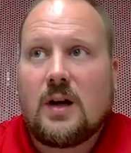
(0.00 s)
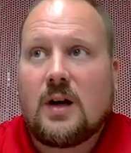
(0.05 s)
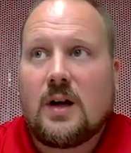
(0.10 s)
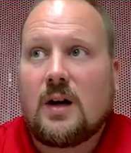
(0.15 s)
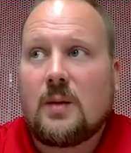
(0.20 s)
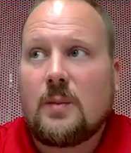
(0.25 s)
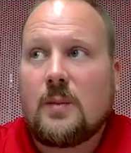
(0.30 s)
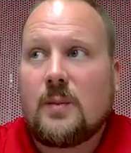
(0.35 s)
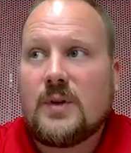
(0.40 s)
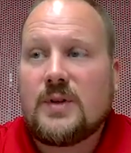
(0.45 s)

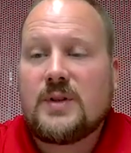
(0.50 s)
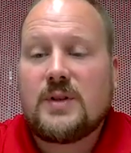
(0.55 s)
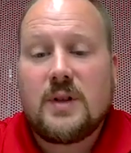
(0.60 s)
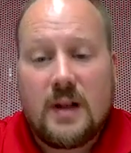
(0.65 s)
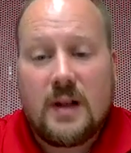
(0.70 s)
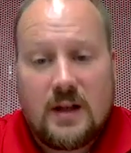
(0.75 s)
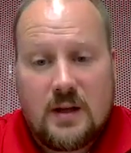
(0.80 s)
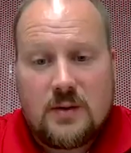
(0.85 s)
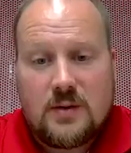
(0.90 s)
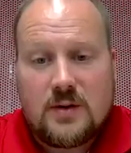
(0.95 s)
But
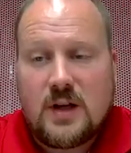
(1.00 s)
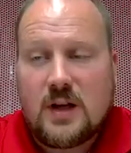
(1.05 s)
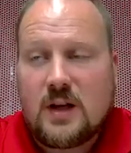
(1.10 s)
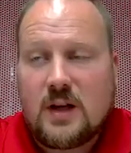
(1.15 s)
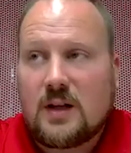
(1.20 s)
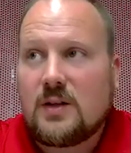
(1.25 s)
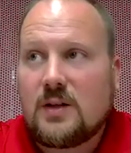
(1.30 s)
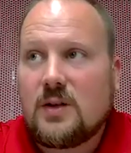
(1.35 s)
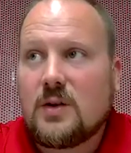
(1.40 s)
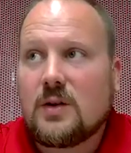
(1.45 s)
like you
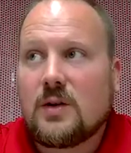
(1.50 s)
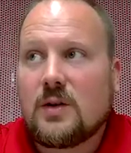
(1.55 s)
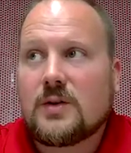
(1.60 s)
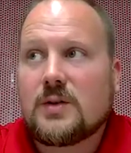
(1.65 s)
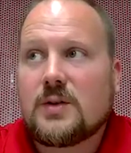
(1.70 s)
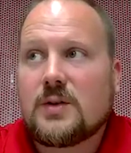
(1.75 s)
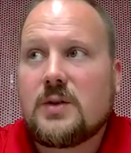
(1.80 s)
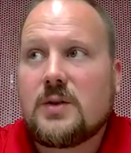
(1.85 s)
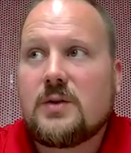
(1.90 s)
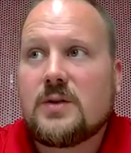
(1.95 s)
said, you can
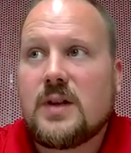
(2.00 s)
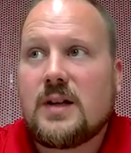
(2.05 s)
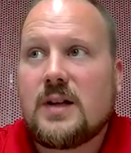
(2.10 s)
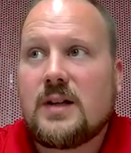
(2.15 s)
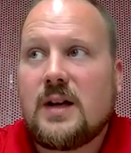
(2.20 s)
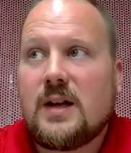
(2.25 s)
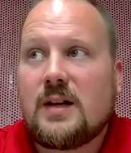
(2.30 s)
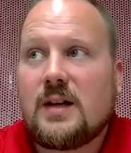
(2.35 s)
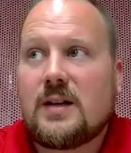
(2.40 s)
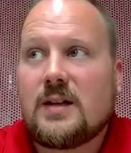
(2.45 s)
also use
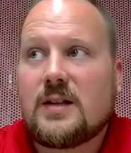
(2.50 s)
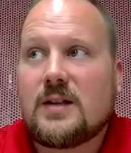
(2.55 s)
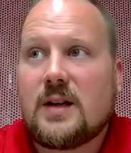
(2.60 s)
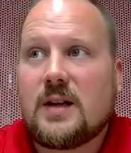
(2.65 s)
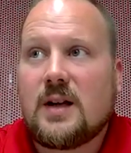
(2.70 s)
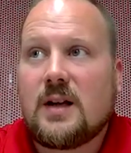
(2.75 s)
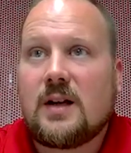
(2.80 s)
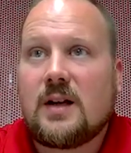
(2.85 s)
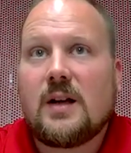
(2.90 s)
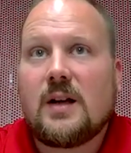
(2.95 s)
that data to
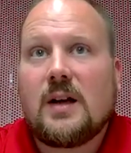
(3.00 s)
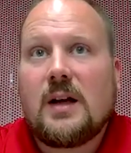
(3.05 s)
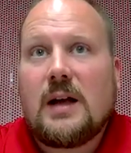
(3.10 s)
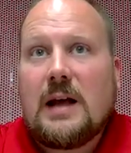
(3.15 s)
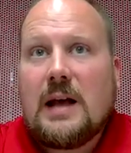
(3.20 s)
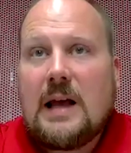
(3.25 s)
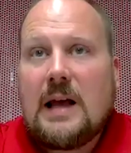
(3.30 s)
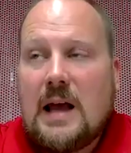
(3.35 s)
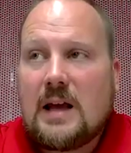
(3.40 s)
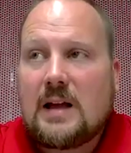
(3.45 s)
say,
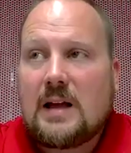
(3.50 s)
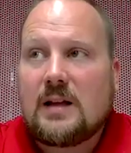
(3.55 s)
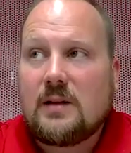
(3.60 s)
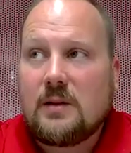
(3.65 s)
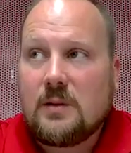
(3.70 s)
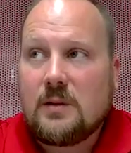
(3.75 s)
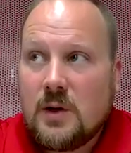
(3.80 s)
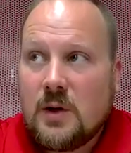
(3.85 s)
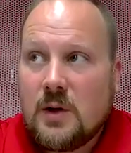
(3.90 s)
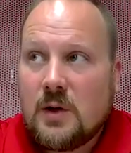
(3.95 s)
hey,
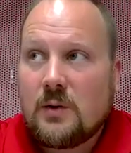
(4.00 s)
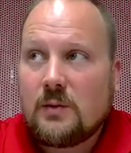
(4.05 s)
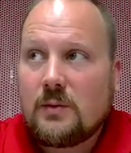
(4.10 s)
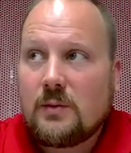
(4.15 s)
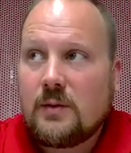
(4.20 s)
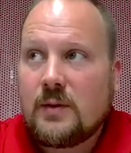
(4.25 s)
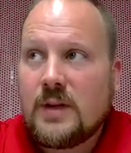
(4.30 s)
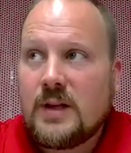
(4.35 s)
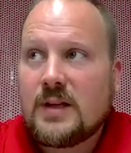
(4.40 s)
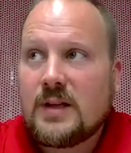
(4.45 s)

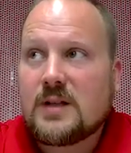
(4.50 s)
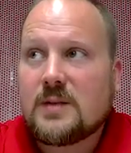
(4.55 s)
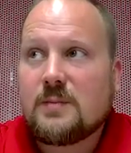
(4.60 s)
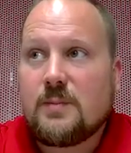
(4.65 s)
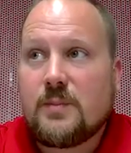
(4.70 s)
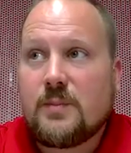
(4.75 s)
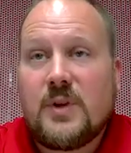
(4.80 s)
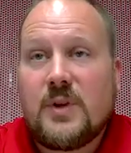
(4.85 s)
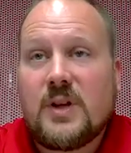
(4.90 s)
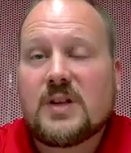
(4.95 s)

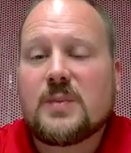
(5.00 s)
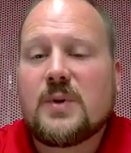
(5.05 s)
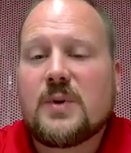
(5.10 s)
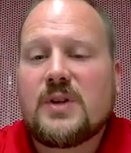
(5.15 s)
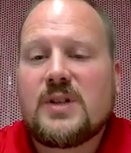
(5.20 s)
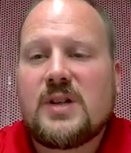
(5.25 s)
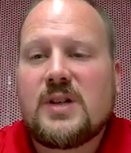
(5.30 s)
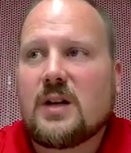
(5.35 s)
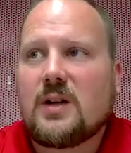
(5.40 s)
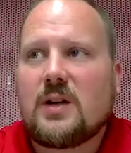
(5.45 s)
this
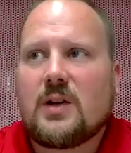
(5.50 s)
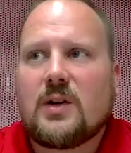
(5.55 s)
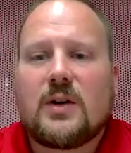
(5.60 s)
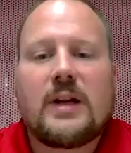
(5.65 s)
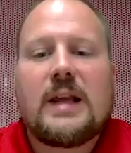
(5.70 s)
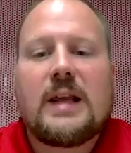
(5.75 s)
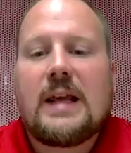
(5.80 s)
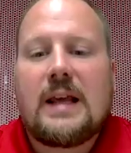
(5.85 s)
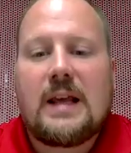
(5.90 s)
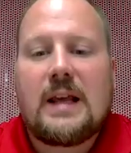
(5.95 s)
particular
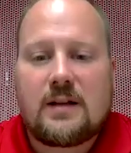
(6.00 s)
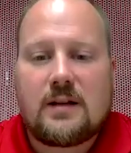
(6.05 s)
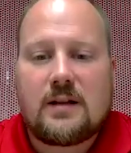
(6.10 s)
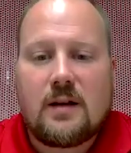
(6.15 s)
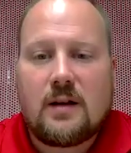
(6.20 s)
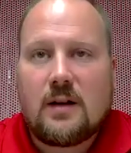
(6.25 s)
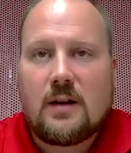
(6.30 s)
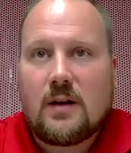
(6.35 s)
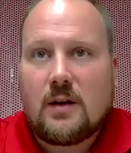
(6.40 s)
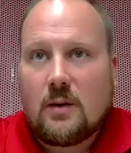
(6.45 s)
kit
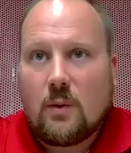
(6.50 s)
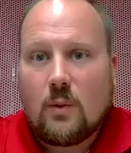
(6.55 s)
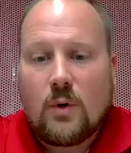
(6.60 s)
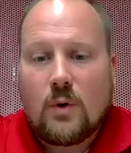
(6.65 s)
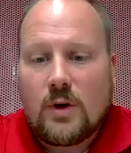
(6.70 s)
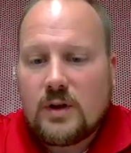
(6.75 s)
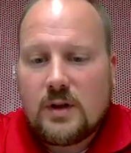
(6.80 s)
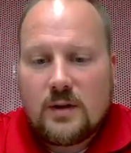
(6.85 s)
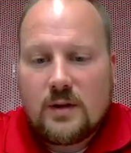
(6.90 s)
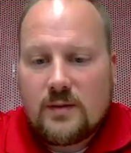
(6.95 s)

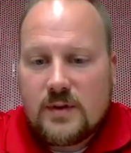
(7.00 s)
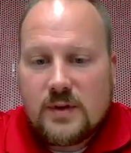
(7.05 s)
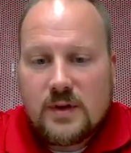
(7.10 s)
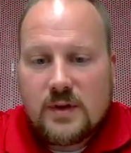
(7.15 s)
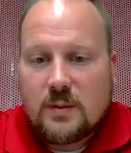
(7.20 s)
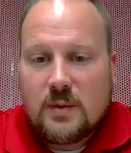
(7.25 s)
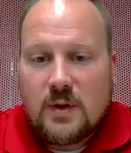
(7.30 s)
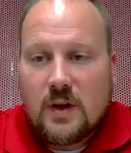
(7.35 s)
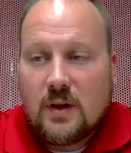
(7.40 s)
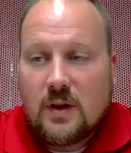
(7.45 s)
would have
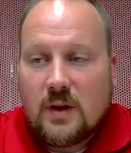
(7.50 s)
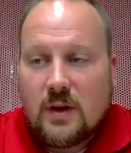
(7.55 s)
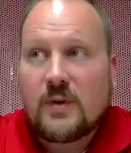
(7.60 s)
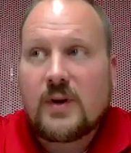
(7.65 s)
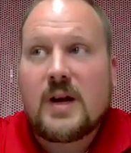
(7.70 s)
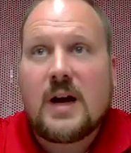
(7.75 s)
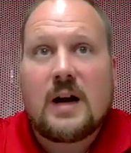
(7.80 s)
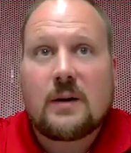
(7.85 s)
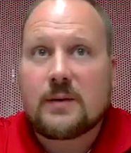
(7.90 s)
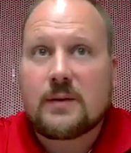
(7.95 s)
took me
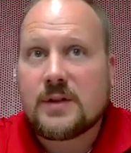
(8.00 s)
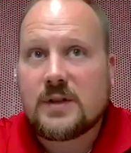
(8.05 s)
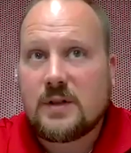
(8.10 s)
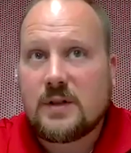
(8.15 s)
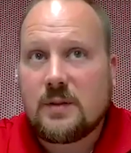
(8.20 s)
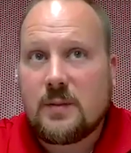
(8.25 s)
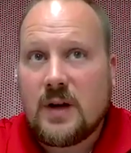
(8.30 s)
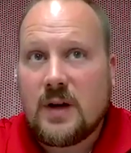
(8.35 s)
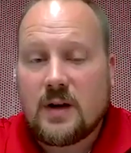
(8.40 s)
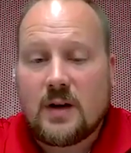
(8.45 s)
3 hours
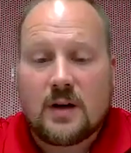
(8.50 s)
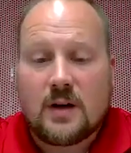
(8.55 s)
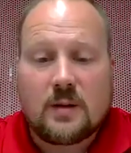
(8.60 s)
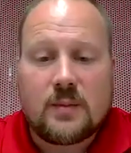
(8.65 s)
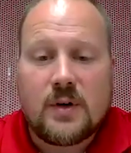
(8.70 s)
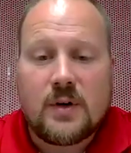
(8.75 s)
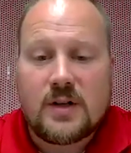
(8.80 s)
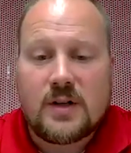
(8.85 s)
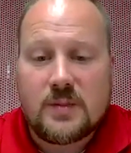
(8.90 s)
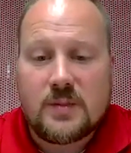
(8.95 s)
to make on a
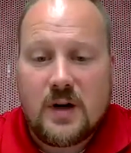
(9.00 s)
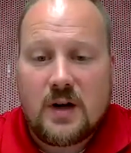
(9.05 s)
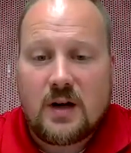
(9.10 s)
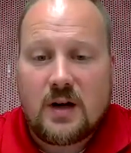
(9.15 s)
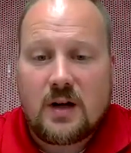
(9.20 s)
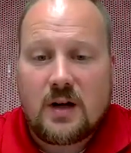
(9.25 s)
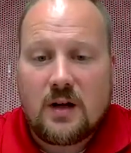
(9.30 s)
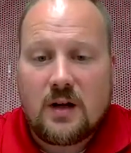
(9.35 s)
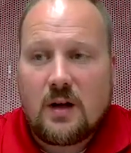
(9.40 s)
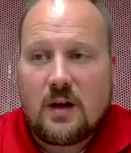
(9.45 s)
press brake.
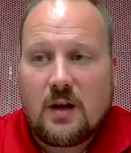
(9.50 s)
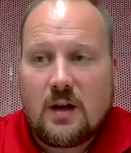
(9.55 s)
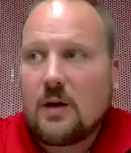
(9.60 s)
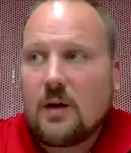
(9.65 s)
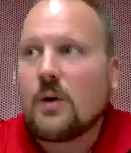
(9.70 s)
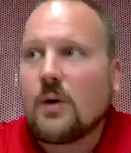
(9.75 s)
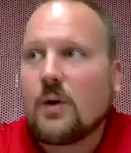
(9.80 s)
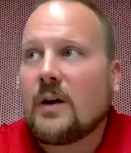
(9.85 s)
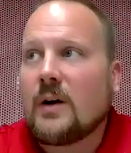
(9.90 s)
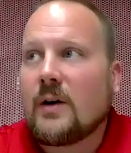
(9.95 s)

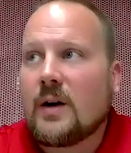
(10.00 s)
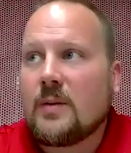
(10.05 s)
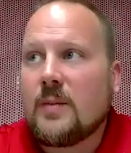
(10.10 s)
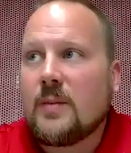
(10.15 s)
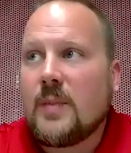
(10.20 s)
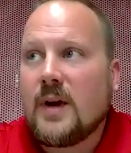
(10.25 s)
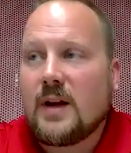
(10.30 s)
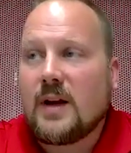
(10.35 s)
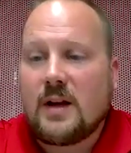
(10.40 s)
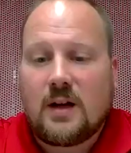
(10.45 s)
Well, now
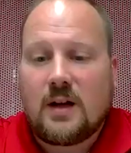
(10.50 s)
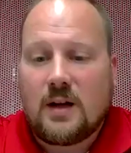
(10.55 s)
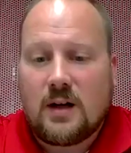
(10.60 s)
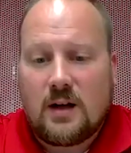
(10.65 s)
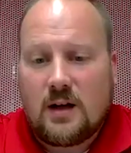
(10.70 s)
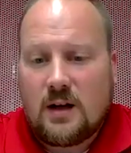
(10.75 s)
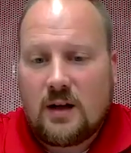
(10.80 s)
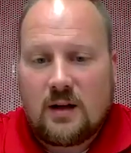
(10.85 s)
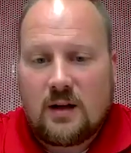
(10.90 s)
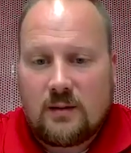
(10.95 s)
I'm making it
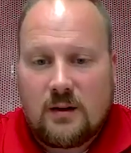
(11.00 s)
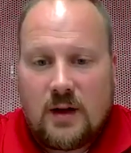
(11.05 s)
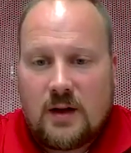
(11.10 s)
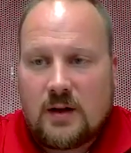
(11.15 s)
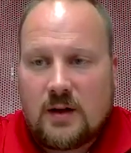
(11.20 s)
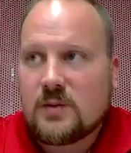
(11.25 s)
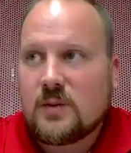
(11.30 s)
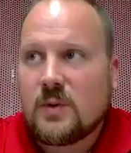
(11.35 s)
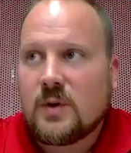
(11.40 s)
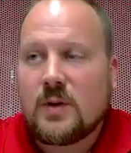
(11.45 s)

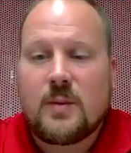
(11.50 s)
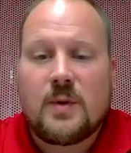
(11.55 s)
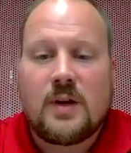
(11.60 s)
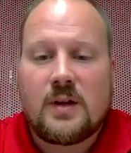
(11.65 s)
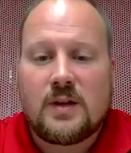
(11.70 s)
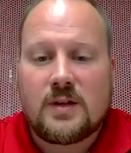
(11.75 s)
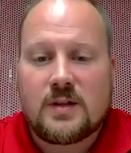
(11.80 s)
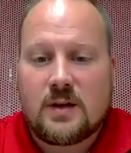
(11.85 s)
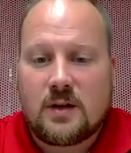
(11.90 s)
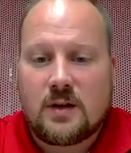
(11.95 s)
in 20
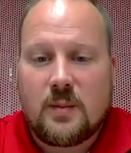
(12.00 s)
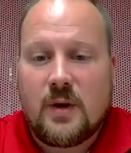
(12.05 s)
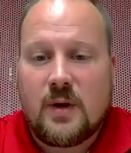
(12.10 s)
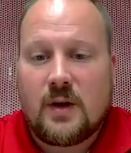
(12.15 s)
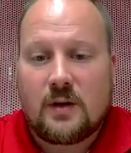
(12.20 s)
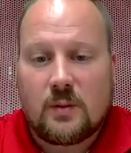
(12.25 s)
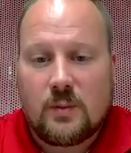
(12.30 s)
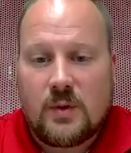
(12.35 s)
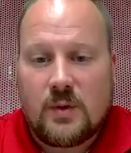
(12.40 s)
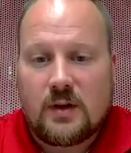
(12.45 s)
minutes on a
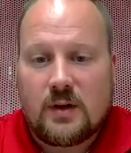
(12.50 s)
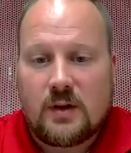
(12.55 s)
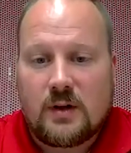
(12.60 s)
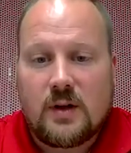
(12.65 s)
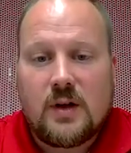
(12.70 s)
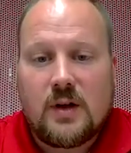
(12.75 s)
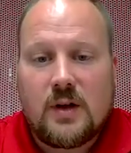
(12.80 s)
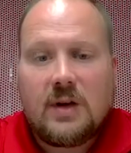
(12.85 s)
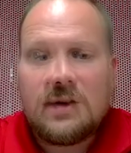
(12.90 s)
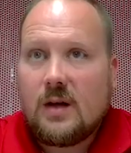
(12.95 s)
panel bender.
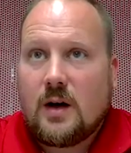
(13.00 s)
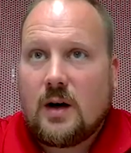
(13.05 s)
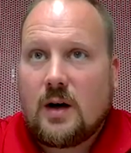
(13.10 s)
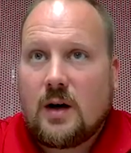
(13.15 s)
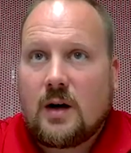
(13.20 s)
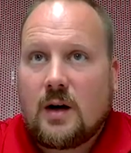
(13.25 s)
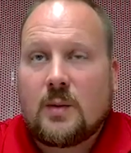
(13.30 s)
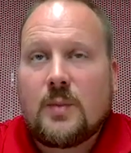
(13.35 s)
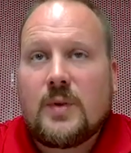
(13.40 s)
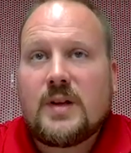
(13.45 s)

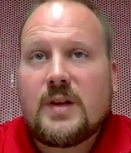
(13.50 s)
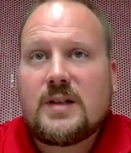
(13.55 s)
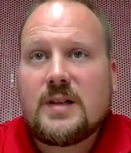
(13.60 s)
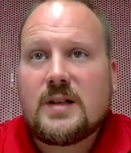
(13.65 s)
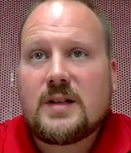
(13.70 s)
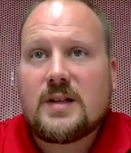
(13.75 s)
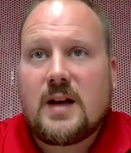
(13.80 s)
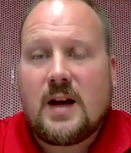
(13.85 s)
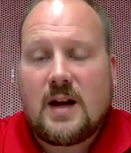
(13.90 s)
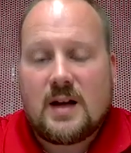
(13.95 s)
On a
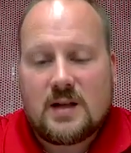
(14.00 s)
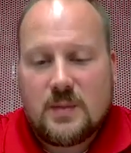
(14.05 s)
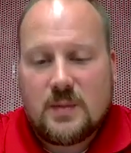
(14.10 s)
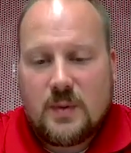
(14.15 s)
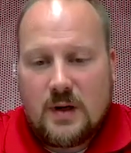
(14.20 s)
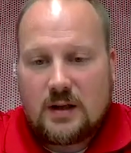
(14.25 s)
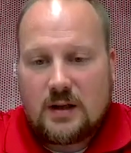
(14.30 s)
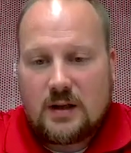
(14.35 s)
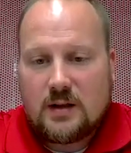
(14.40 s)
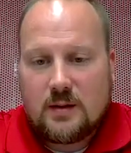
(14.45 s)
business
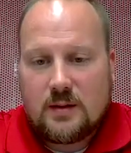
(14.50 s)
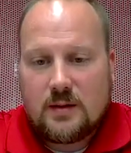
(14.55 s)
aspect,